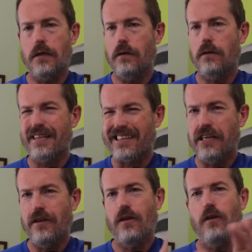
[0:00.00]
And
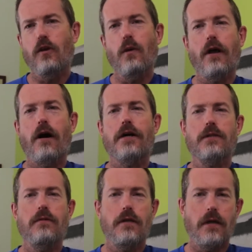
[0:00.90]
You'll be
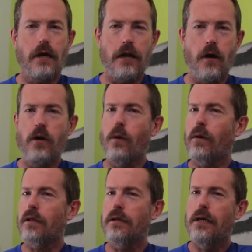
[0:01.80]
awesome. I know you
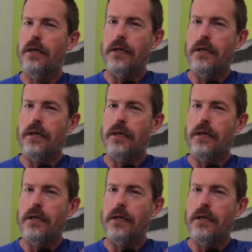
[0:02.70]
will.